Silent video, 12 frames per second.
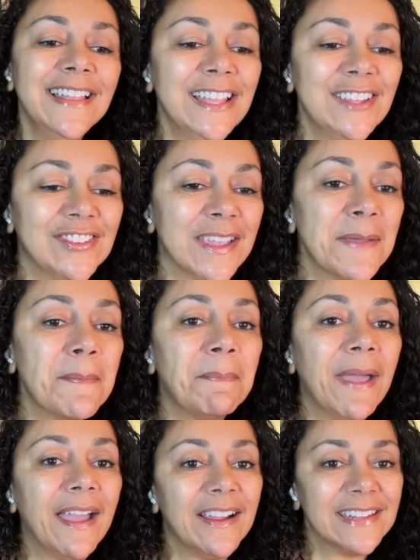She
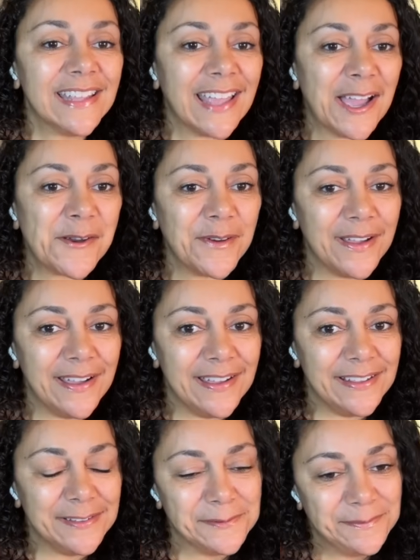barely got
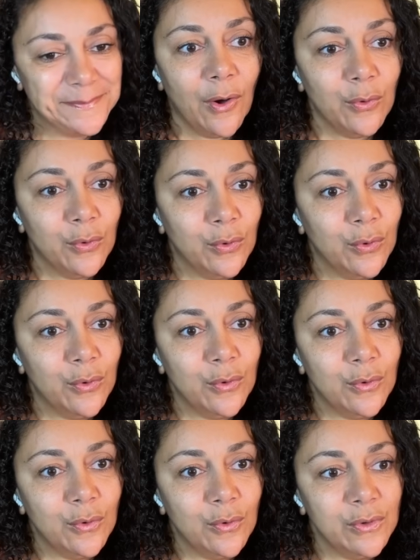wet.
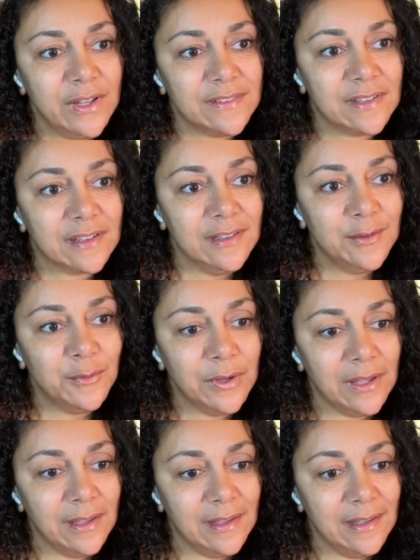Ooh, this is a good
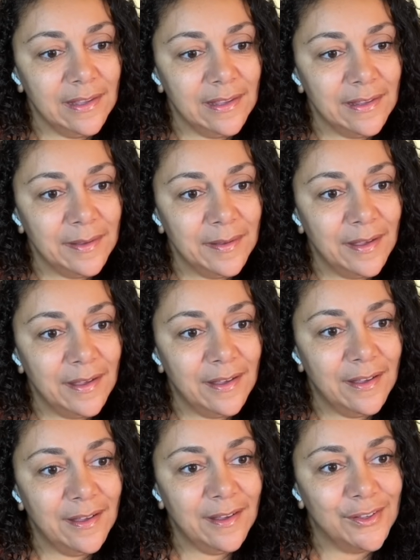wig.
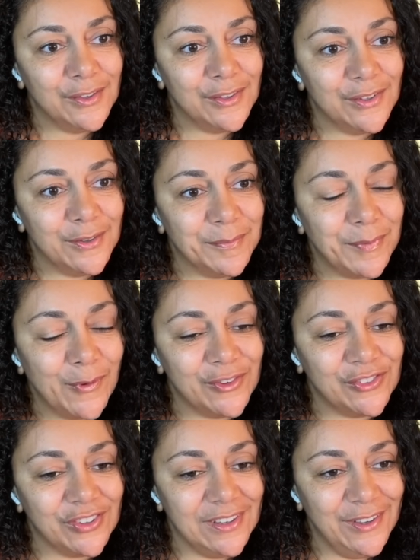Oh, poor
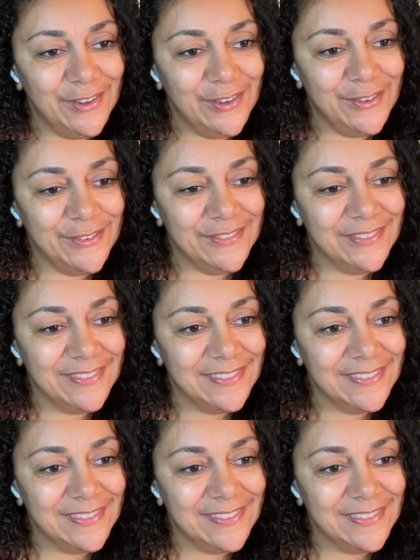Chanel. Oh,